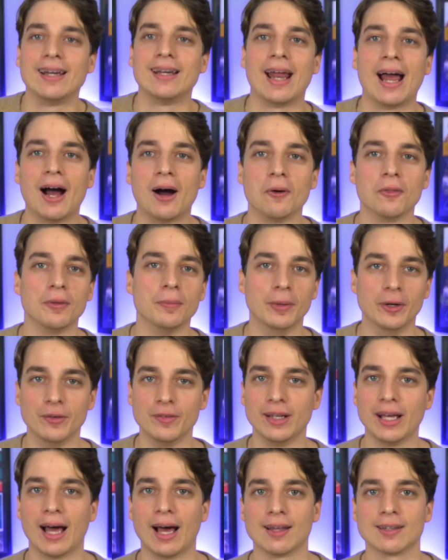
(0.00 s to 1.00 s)
and now the
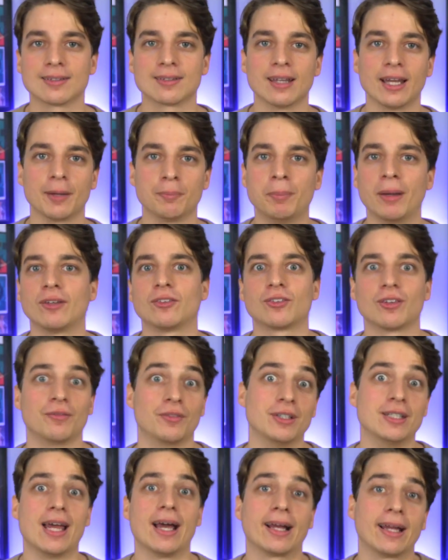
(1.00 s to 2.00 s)
movie has like best of
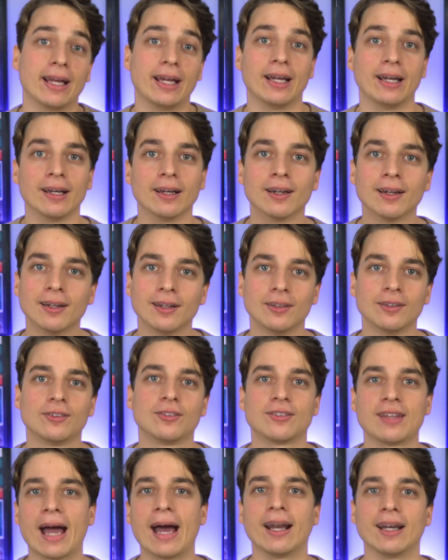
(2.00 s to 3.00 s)
the decade
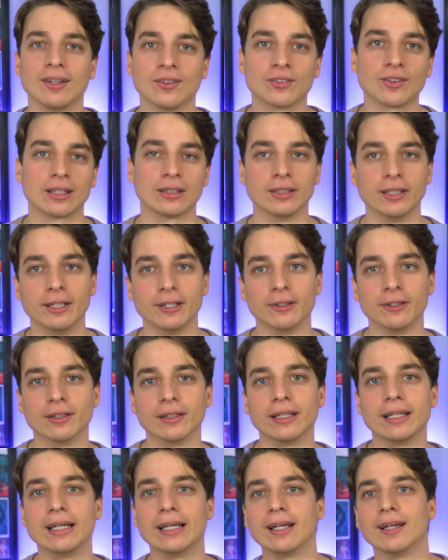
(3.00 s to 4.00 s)
status, like
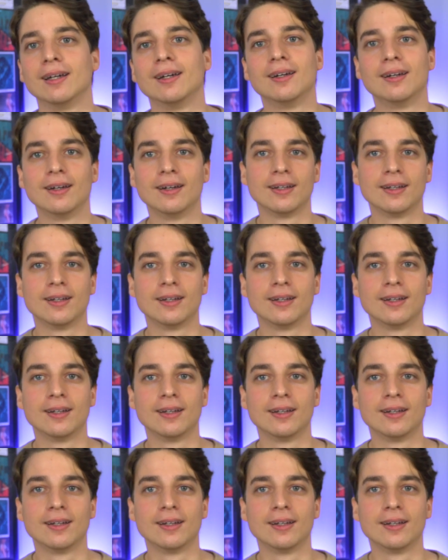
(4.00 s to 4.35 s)
literally